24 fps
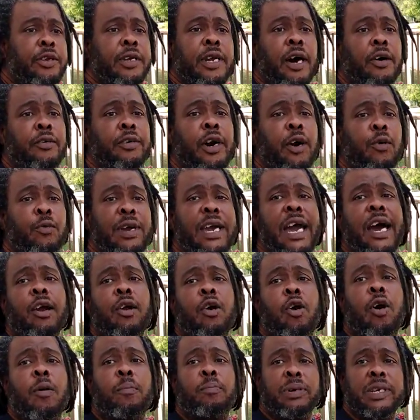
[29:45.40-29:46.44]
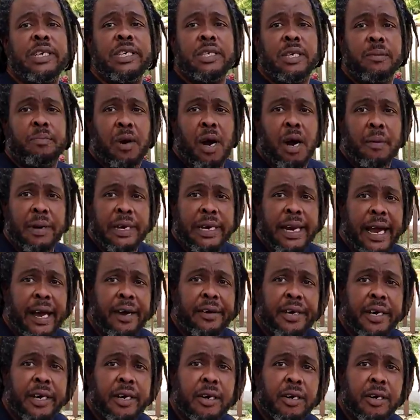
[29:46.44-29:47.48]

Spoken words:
No, we got our own police department down here.